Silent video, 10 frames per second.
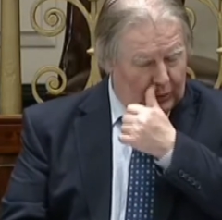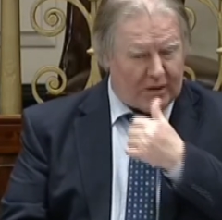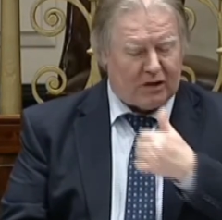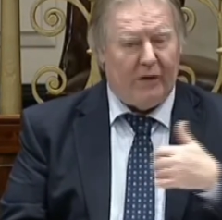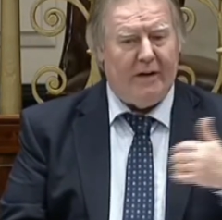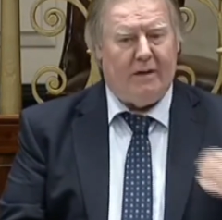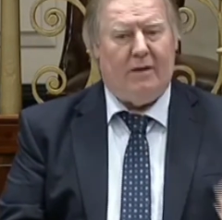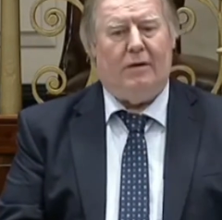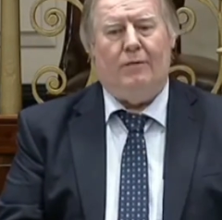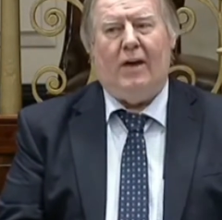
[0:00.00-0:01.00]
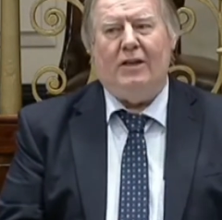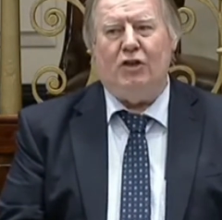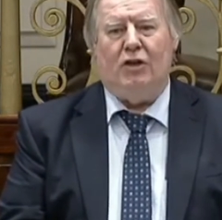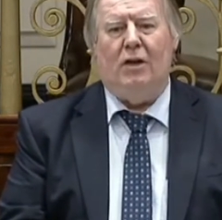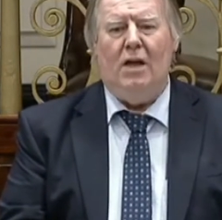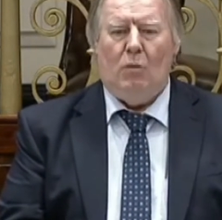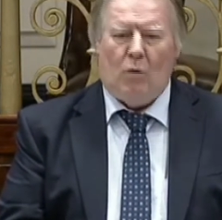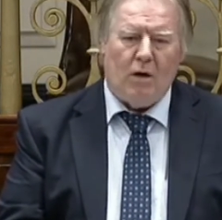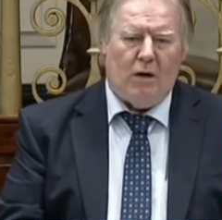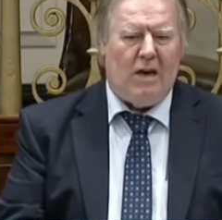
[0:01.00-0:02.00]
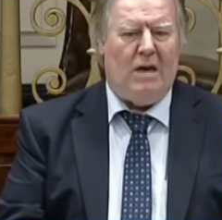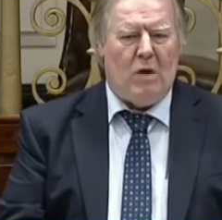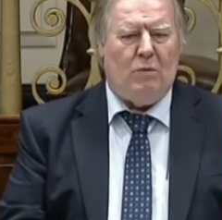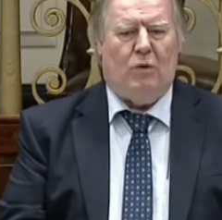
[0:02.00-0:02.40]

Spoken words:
signing the convention, it